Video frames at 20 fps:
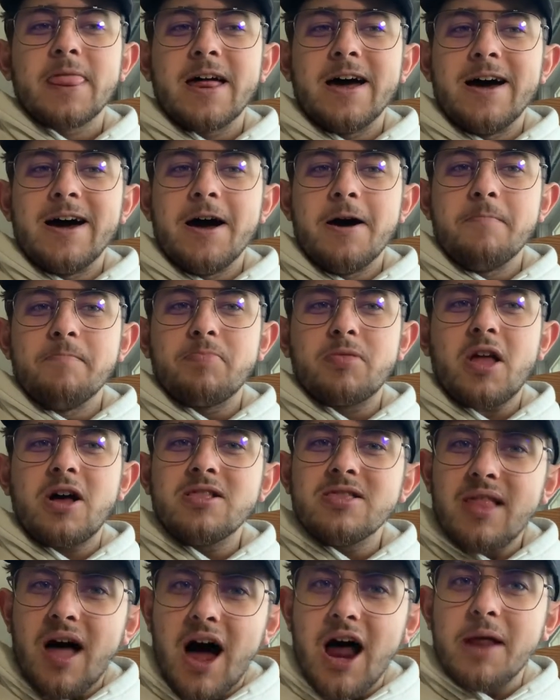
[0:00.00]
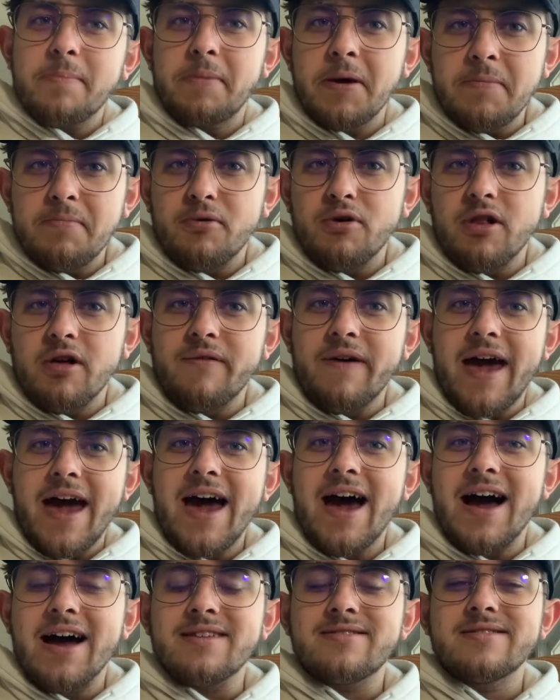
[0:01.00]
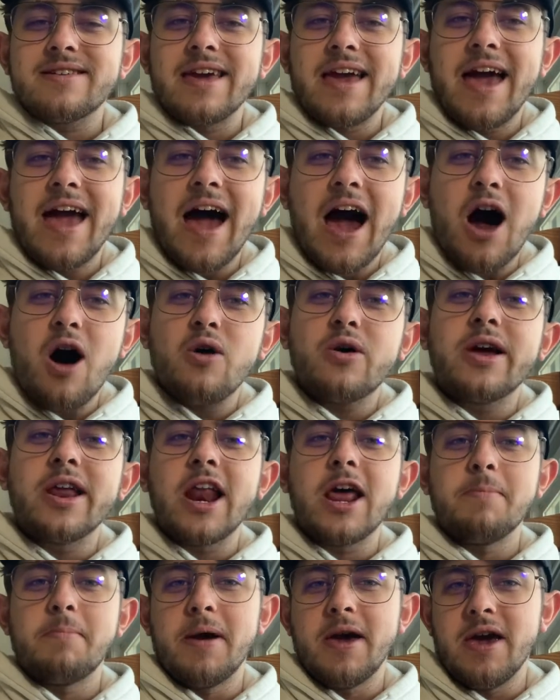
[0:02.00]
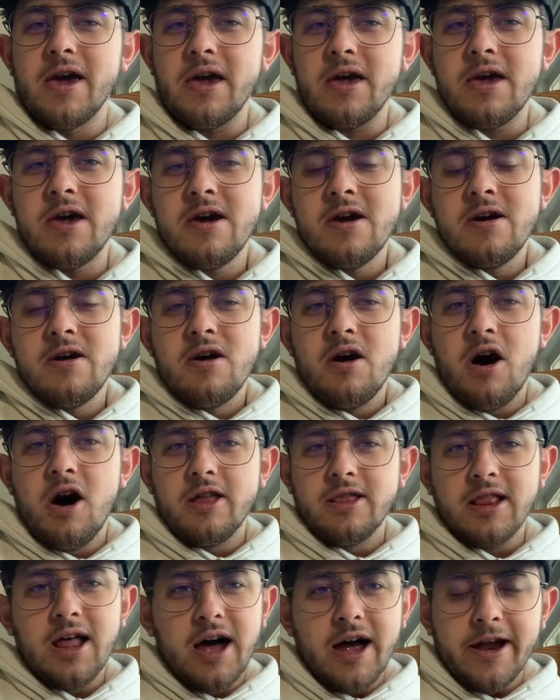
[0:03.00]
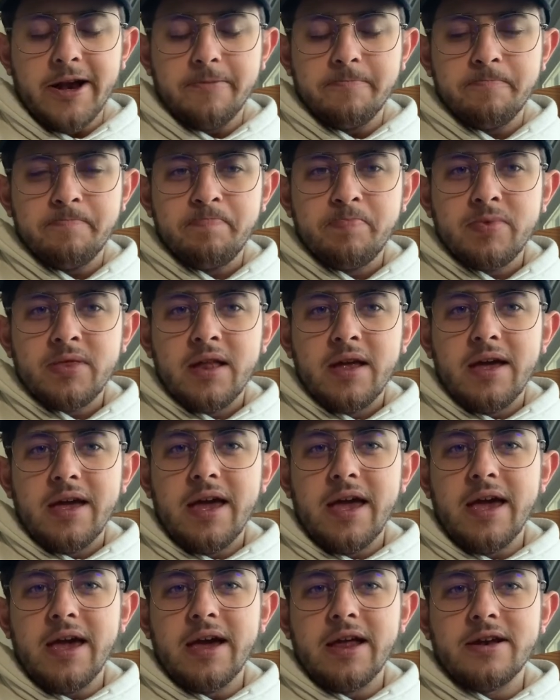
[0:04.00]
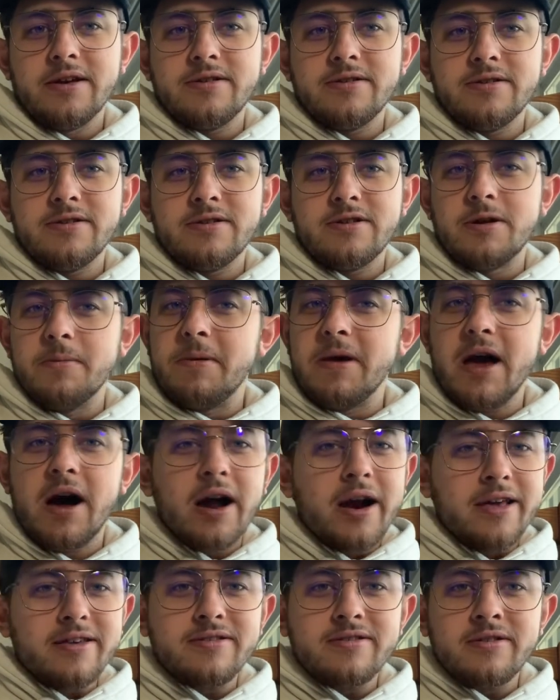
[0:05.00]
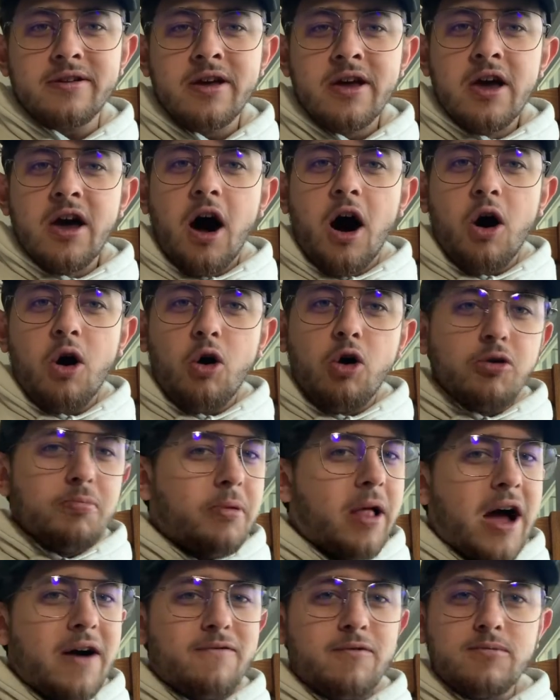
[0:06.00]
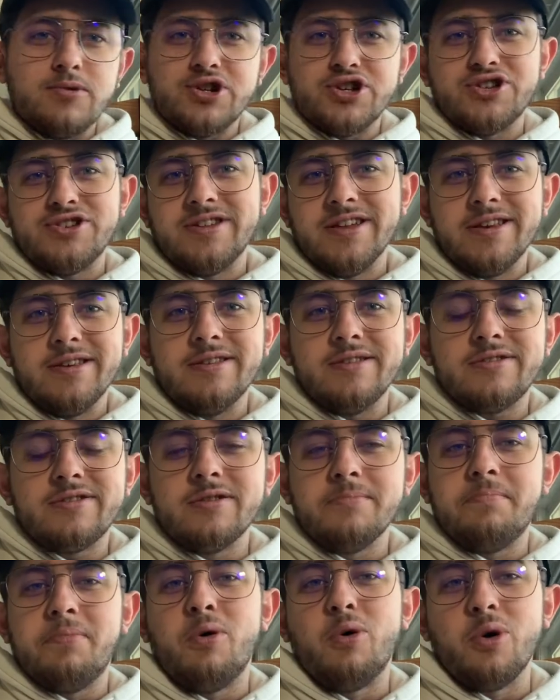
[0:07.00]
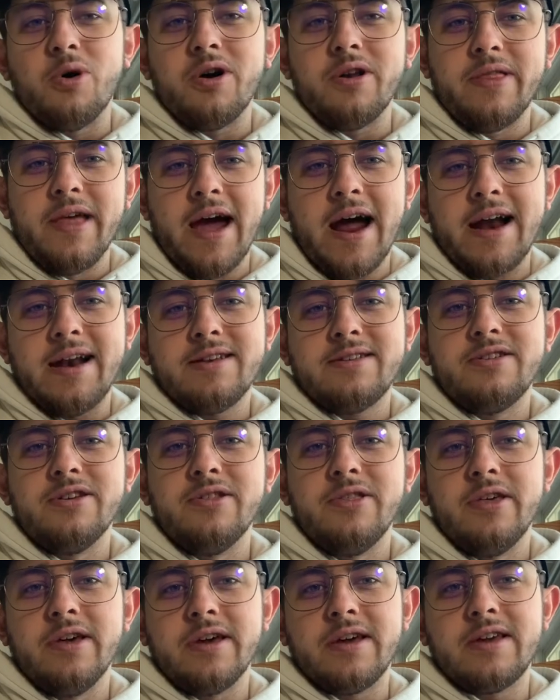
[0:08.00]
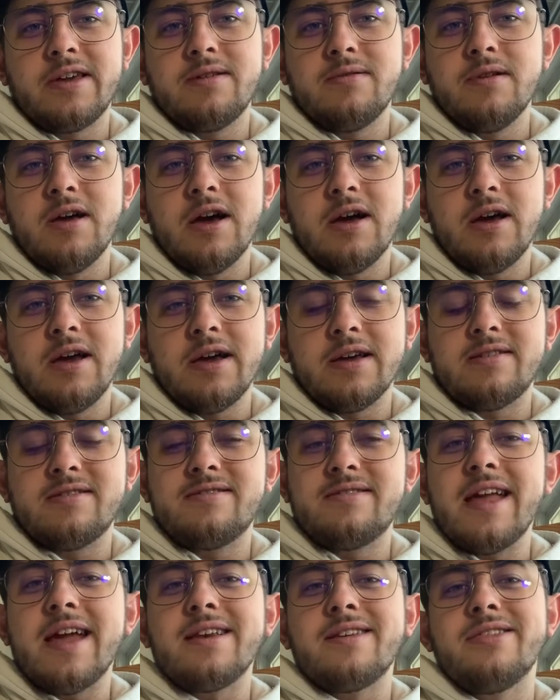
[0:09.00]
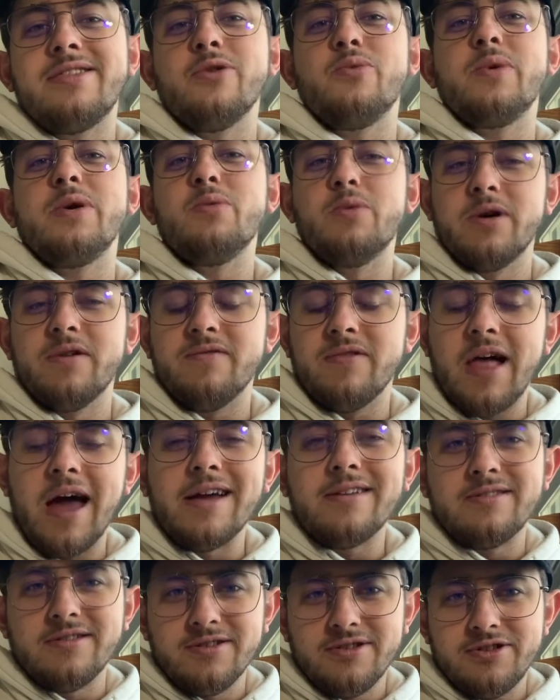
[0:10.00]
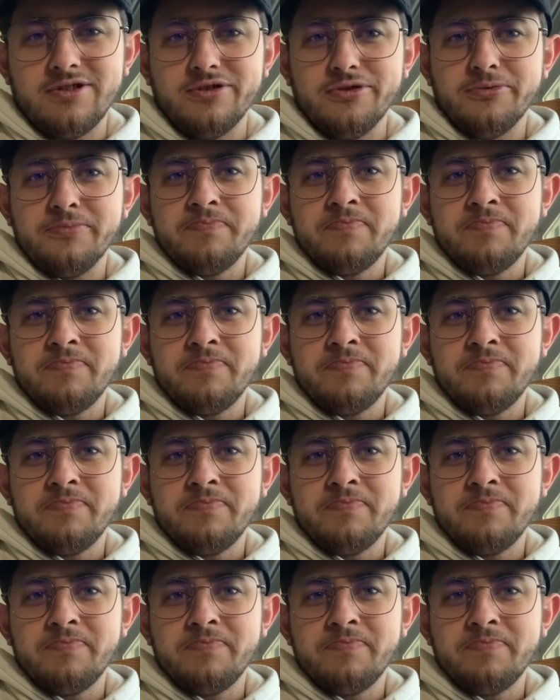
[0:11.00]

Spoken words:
a lot of people have asked, how can I pay online? And to be honest, our old platform just didn't support that to the extent that we would have liked it to.